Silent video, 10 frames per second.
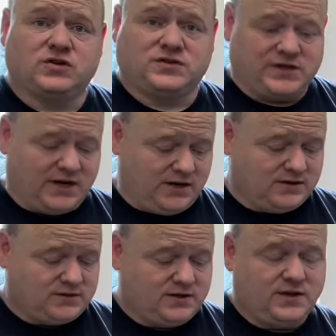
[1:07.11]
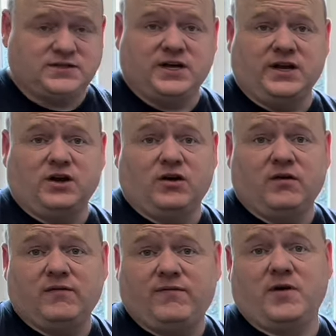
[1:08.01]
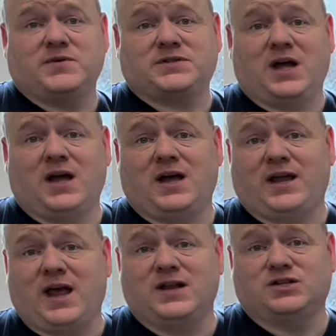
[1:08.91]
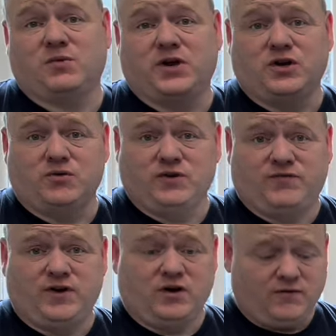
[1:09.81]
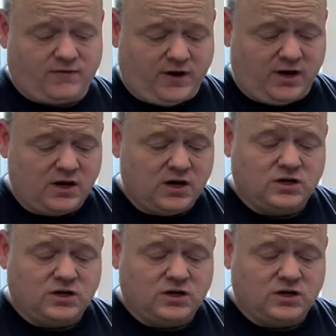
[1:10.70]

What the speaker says: sent us the Tado thermostat again so we can do this video for you.